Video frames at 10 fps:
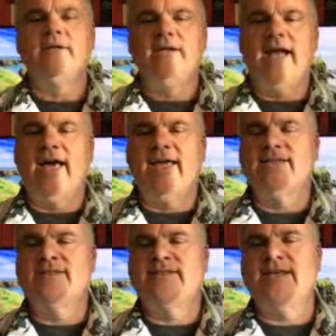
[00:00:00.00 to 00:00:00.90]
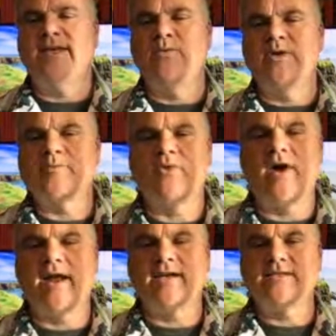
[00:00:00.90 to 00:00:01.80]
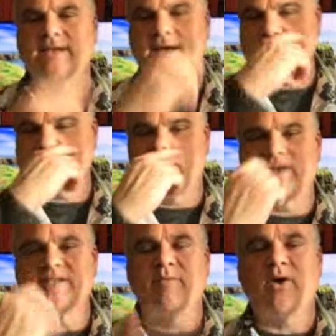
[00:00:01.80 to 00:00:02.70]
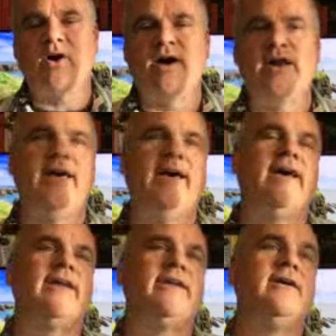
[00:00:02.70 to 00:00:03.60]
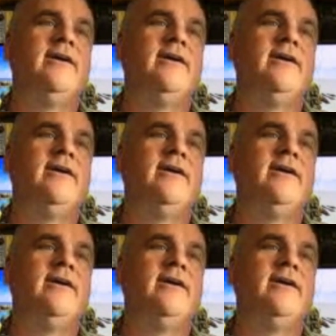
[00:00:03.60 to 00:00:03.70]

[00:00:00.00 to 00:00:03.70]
and I can see which products the customer has bought, and